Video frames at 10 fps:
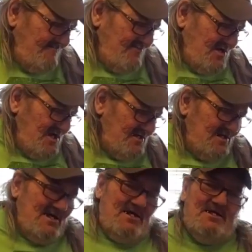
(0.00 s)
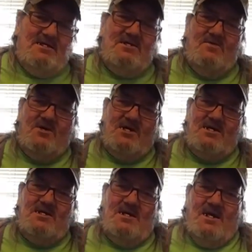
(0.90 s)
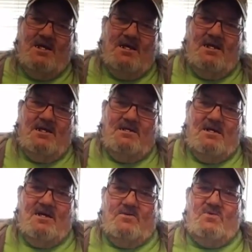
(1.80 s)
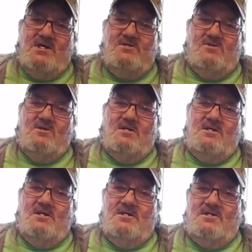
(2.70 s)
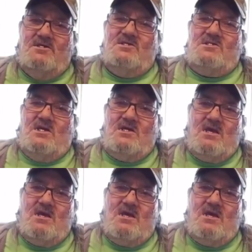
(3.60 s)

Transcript: But anyway, uh, regular is